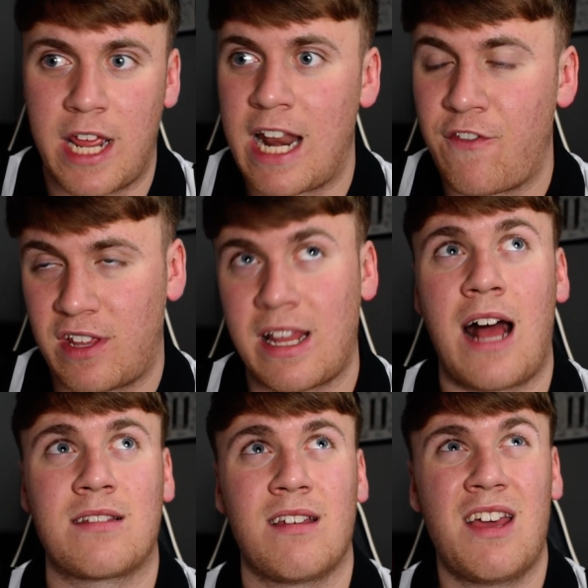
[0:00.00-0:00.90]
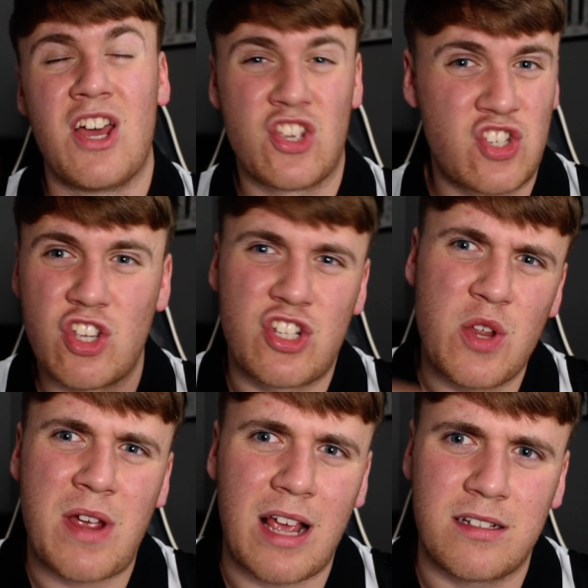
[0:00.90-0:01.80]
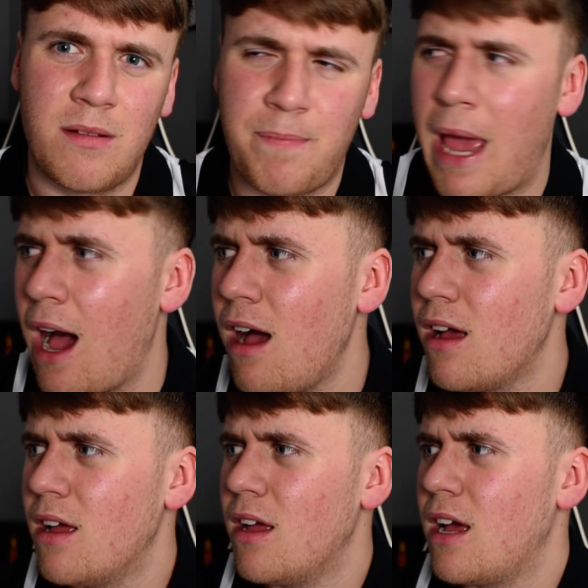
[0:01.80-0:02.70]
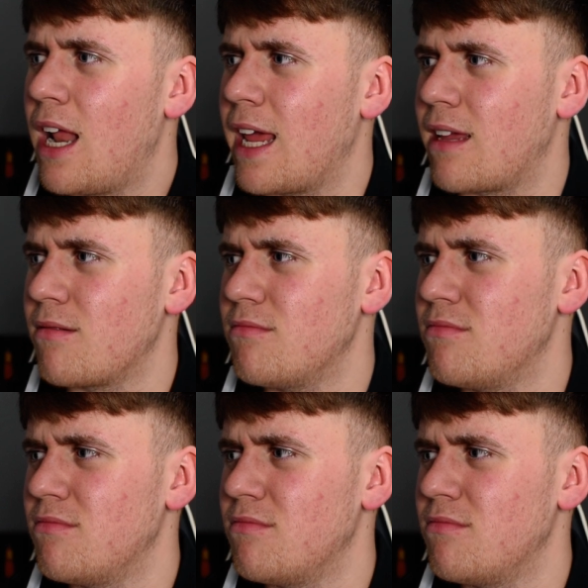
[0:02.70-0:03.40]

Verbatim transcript: And I think that suits Newcastle better. Like,